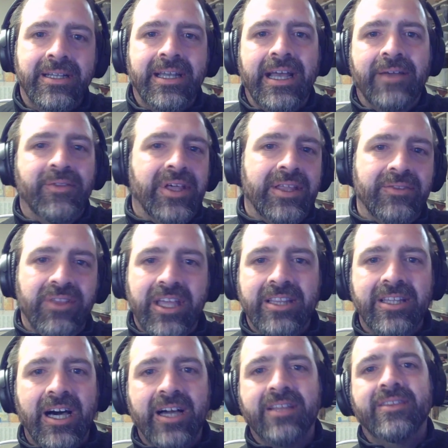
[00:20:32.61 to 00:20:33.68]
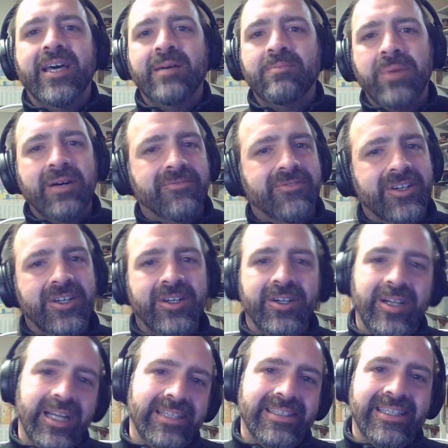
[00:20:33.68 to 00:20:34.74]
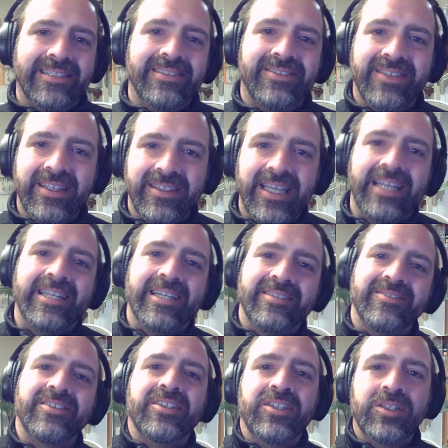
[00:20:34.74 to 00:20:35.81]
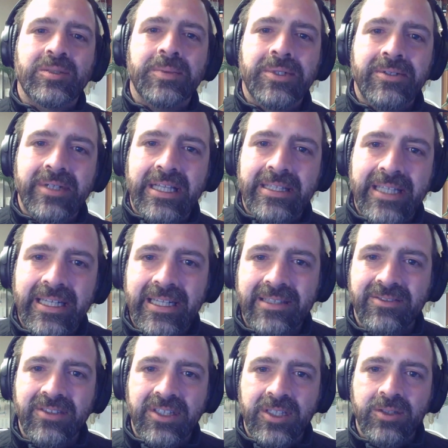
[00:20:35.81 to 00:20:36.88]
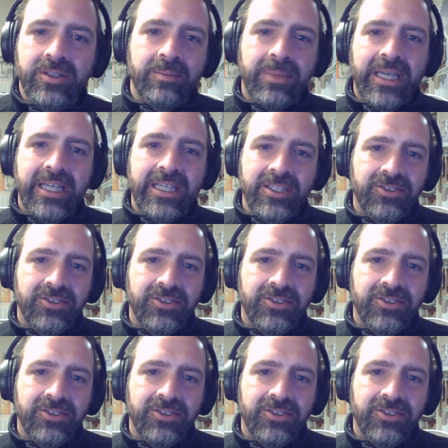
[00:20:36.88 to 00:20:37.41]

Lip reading: And then they lock that buffer and then set that executable and then execute the page.